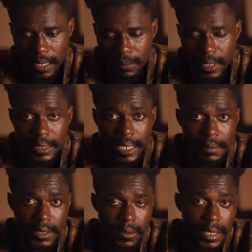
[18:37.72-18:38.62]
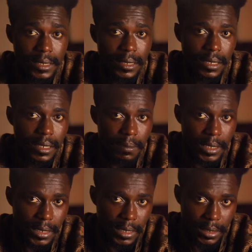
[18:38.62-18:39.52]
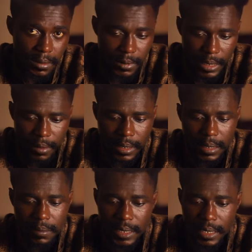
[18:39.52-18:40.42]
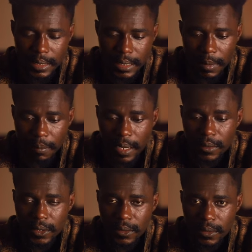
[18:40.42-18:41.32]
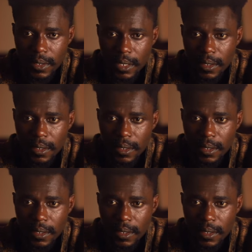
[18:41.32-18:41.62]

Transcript: when it comes to its limitations, now the limitations I'm about to